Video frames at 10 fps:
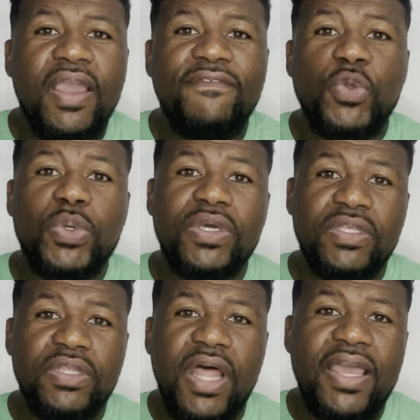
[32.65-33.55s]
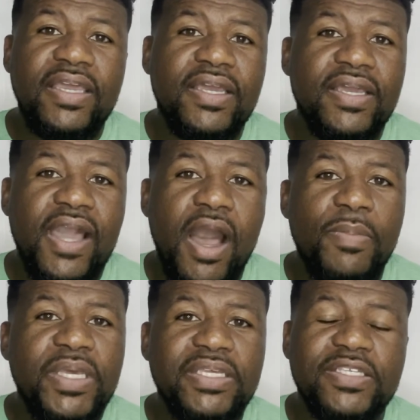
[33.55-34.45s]
If you could like,
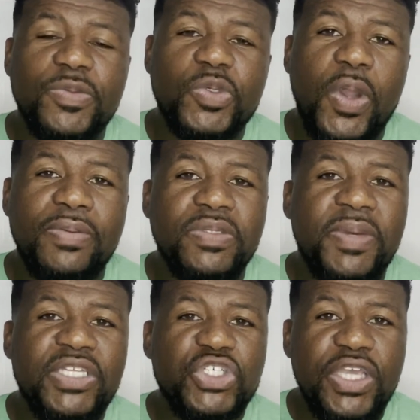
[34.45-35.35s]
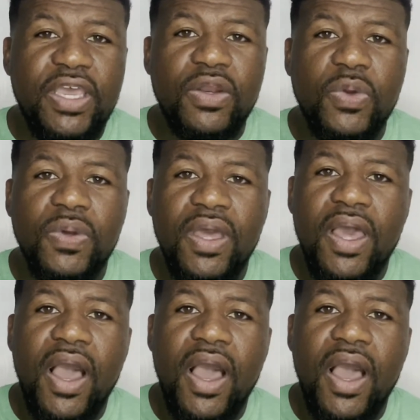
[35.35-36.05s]
comment, and subscribe to my channel,